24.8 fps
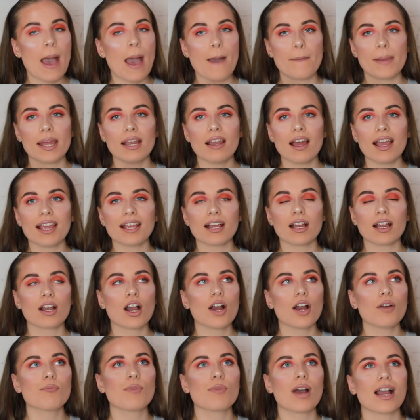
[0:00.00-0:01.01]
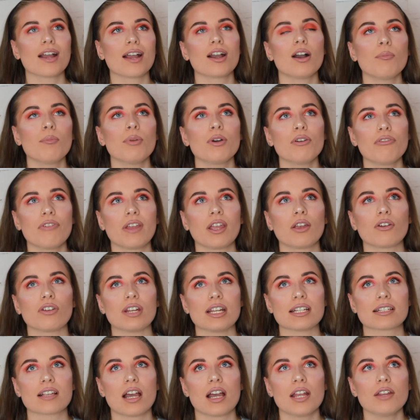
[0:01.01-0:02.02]
bit like, I can't put a finger on
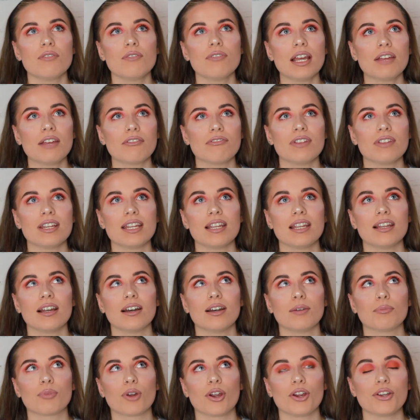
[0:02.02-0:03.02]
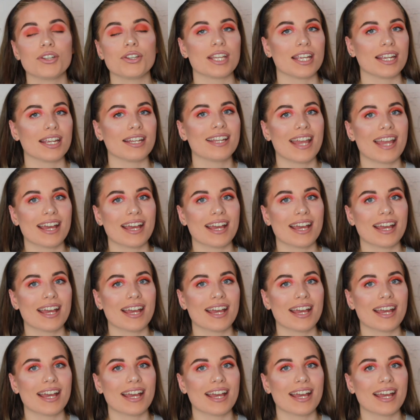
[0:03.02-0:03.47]
it. It's kind of like vanilla protein.